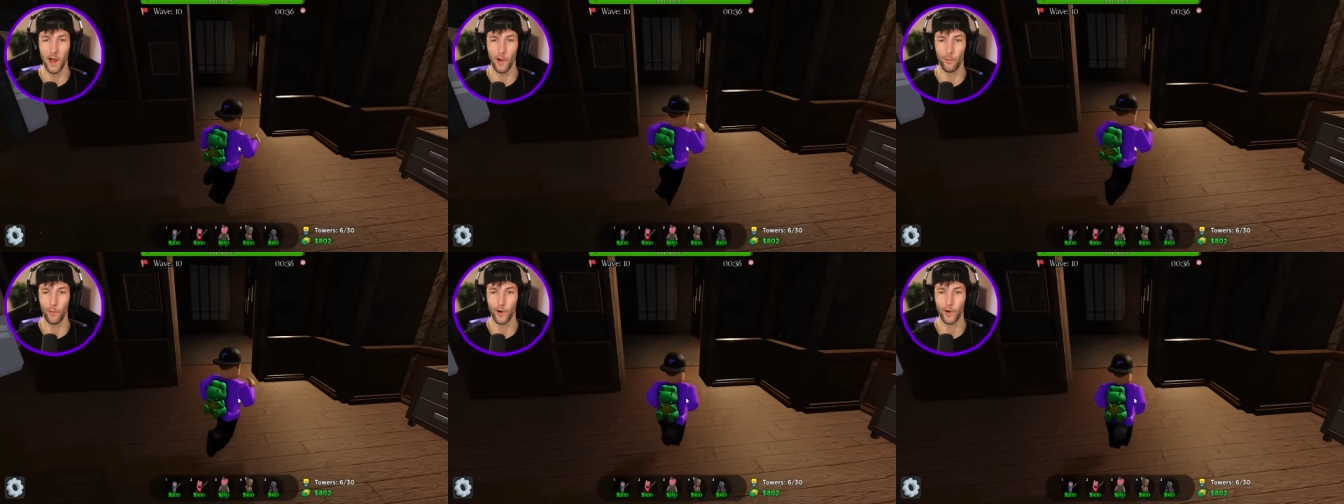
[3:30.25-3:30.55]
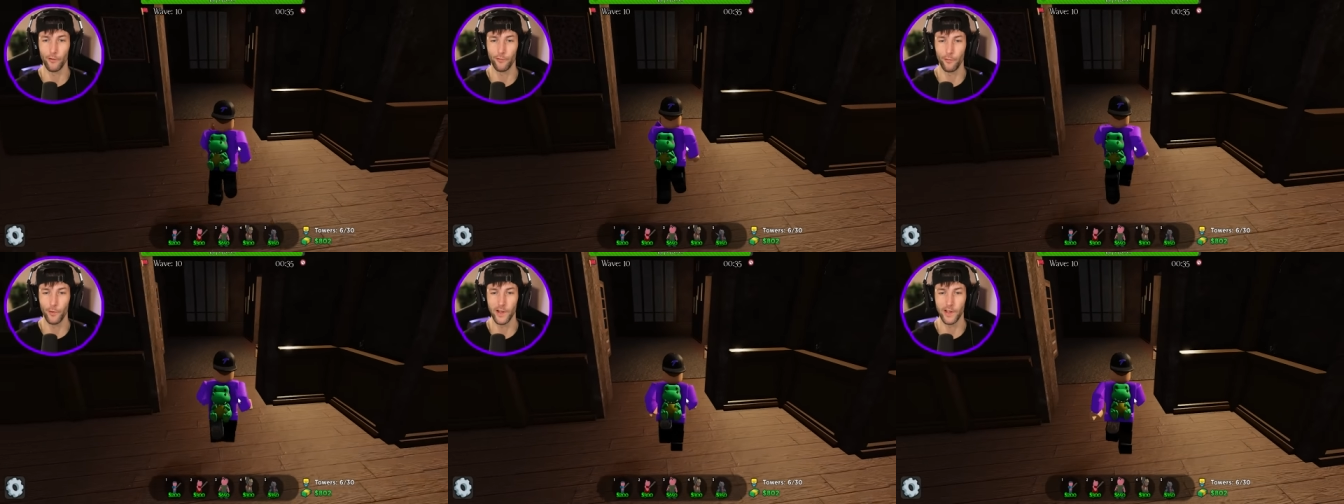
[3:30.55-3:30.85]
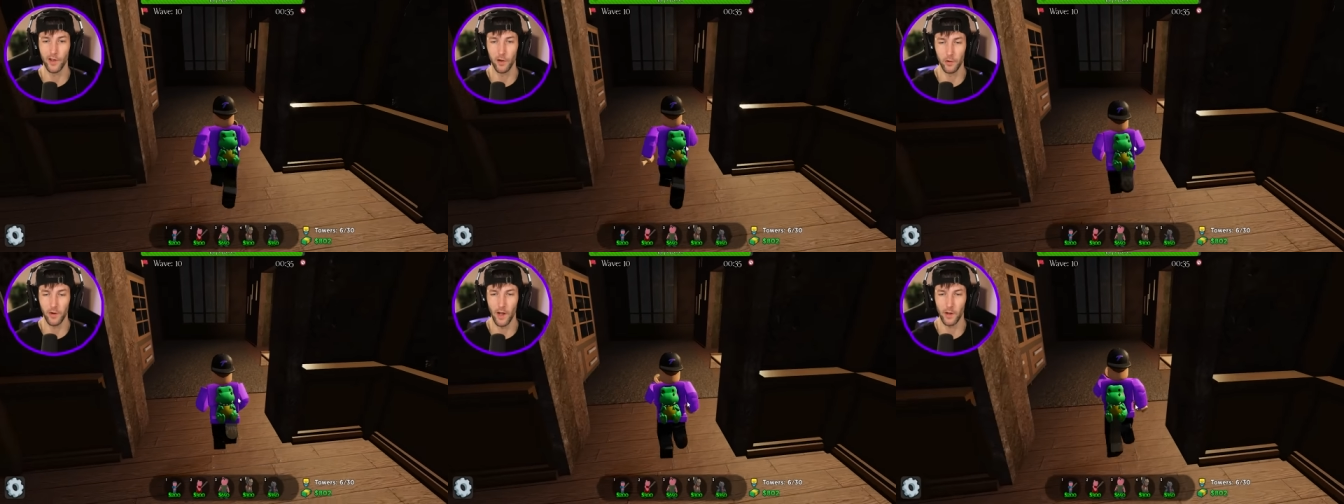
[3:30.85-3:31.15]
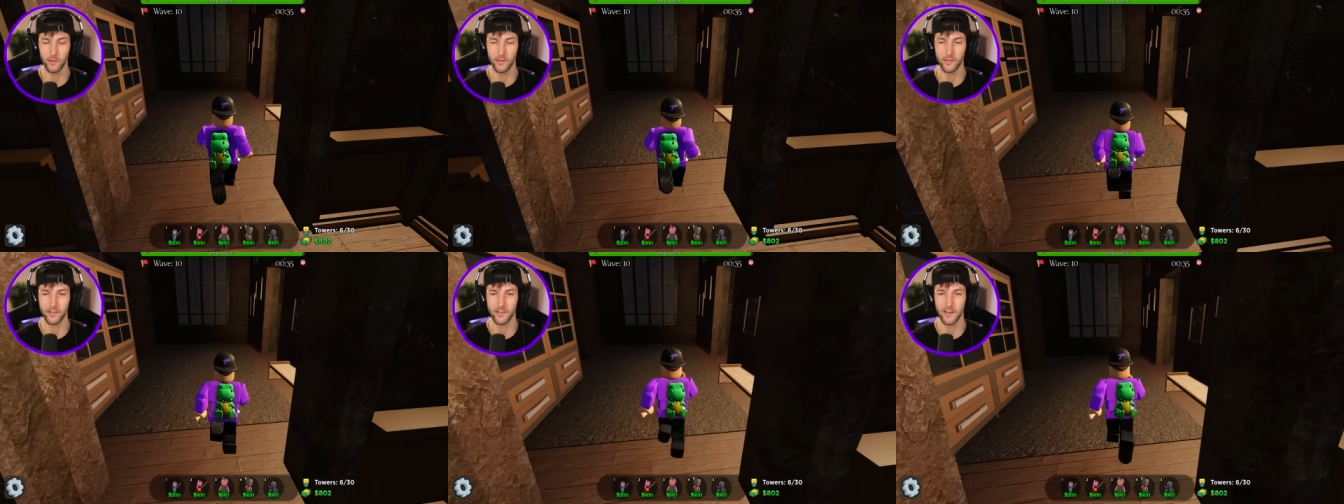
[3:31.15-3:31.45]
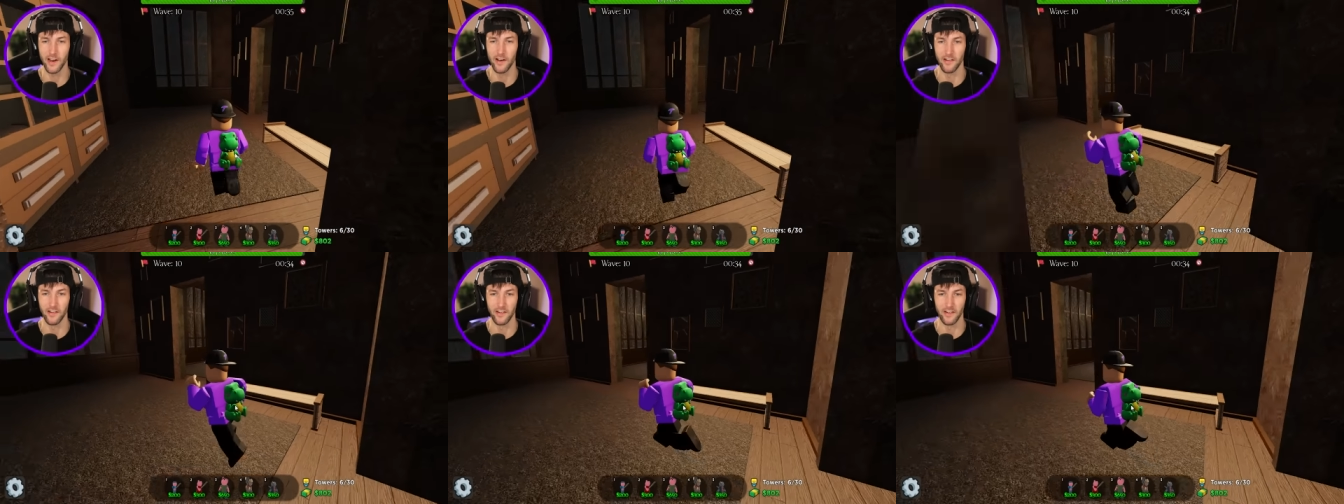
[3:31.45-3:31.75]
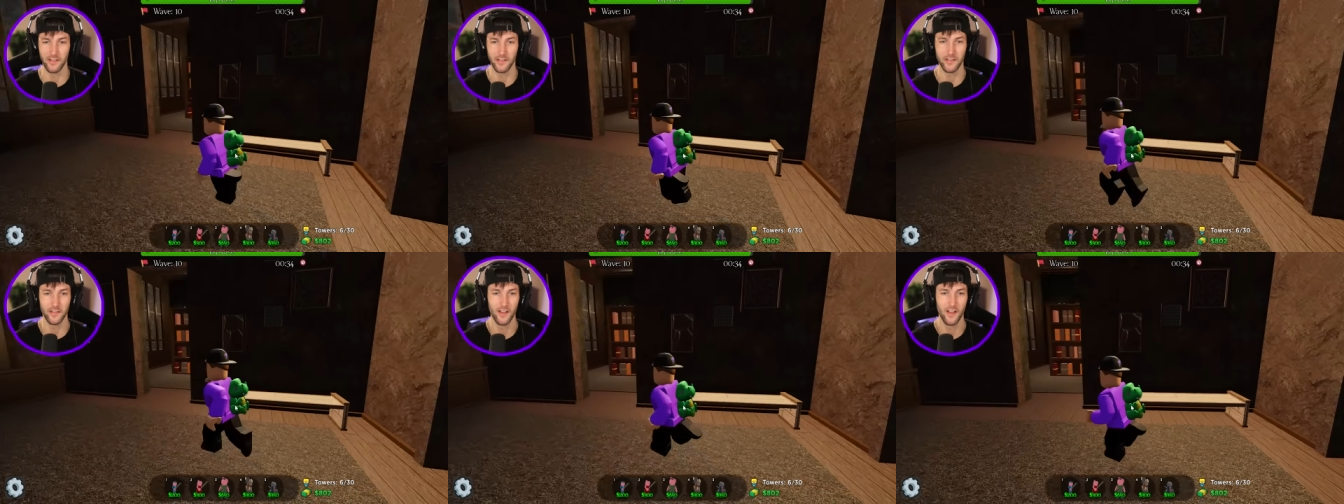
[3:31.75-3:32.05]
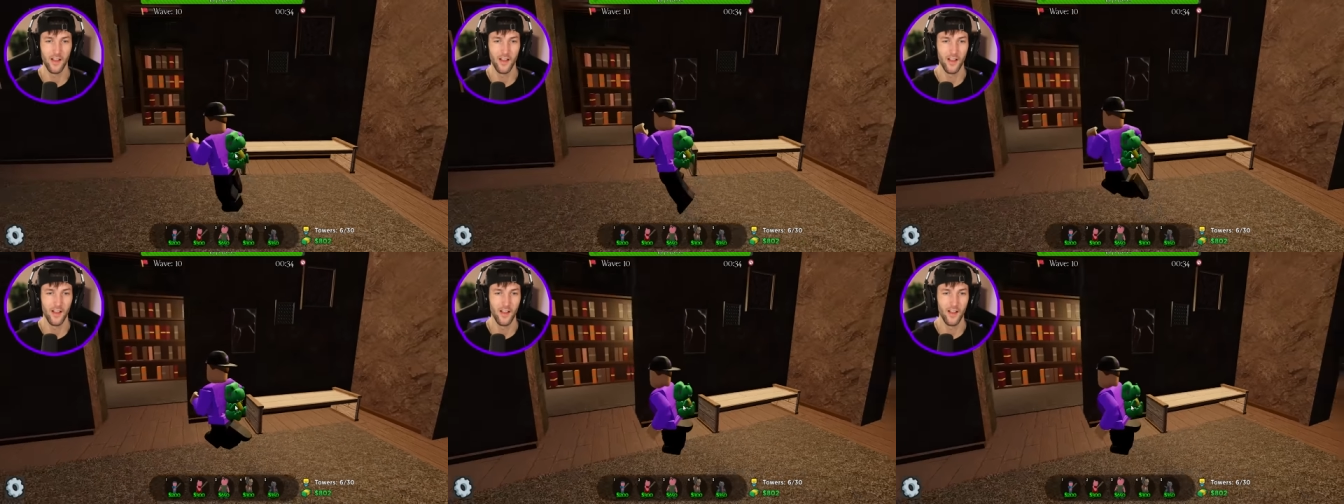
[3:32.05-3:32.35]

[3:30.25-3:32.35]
I wonder if we can go downstairs.